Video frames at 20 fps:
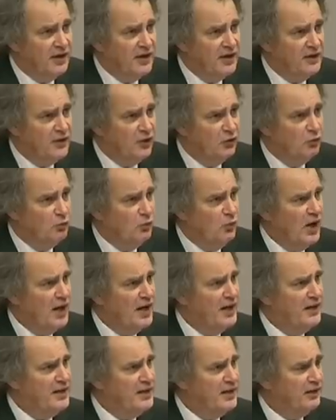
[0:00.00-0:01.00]
in its
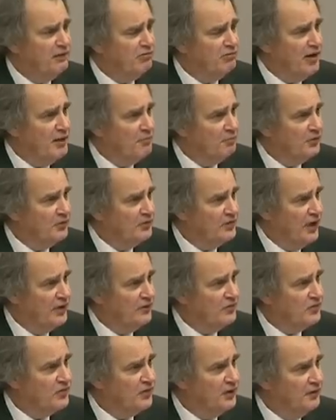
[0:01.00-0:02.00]
way, it
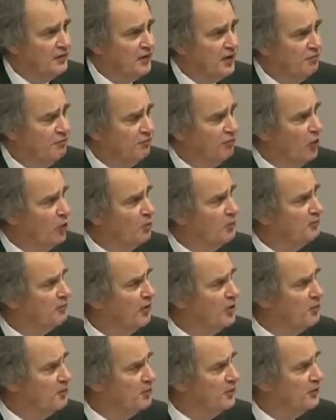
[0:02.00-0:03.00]
represents an, a form of
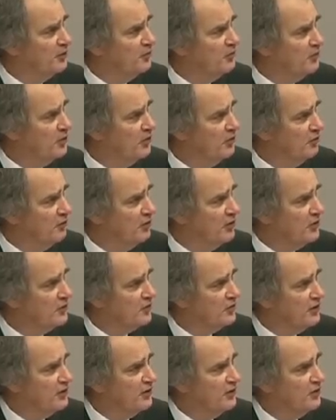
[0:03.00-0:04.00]
open
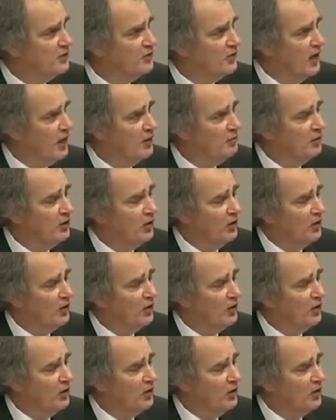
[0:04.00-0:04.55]
university at the time,